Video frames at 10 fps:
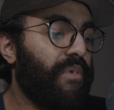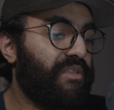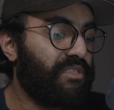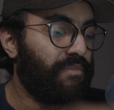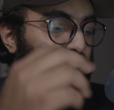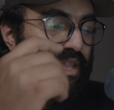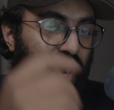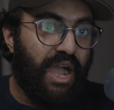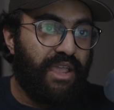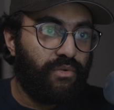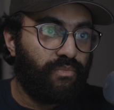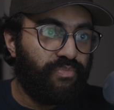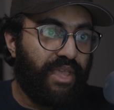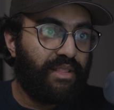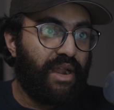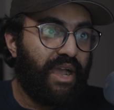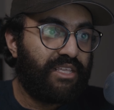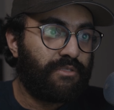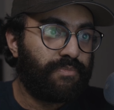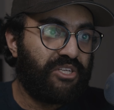something that I think that I
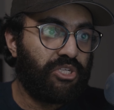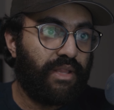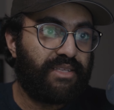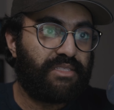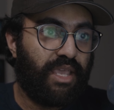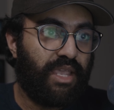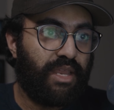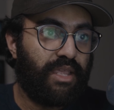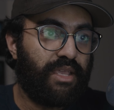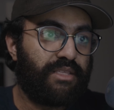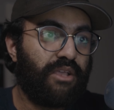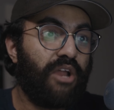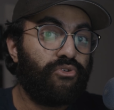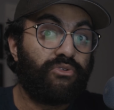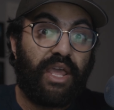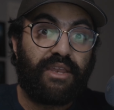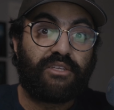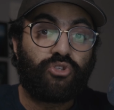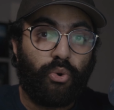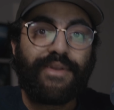specialize in is understanding
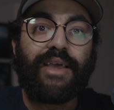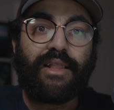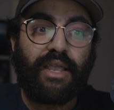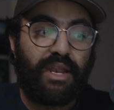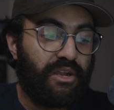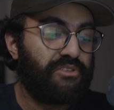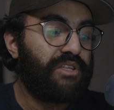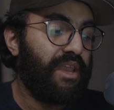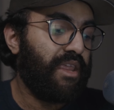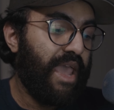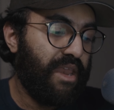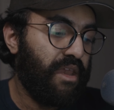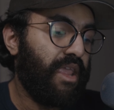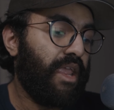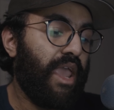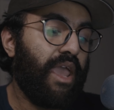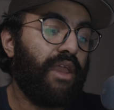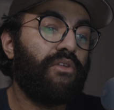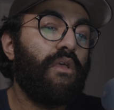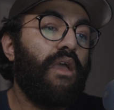storytelling and understanding editing
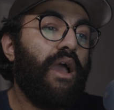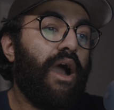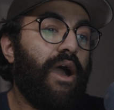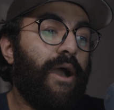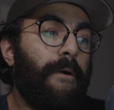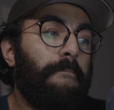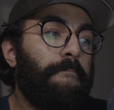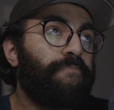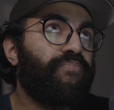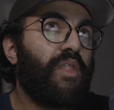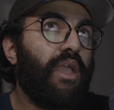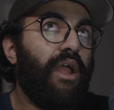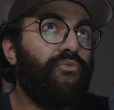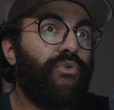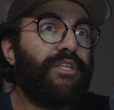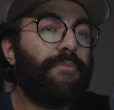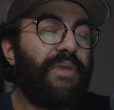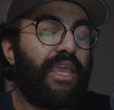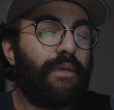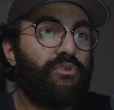and really
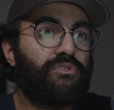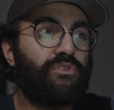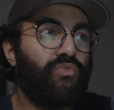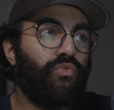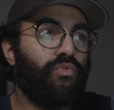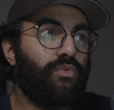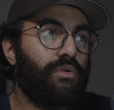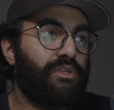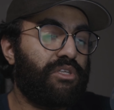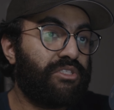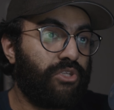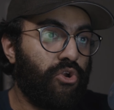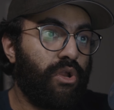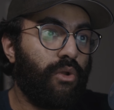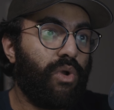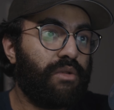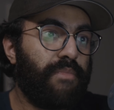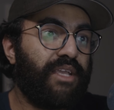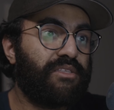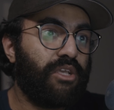being able to discern what
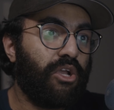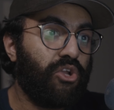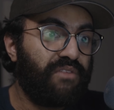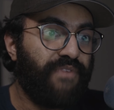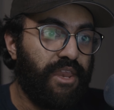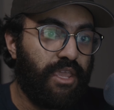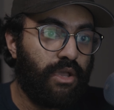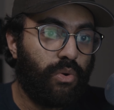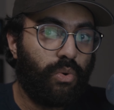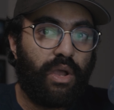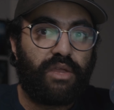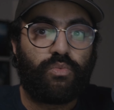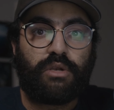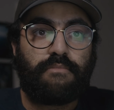makes a good video and what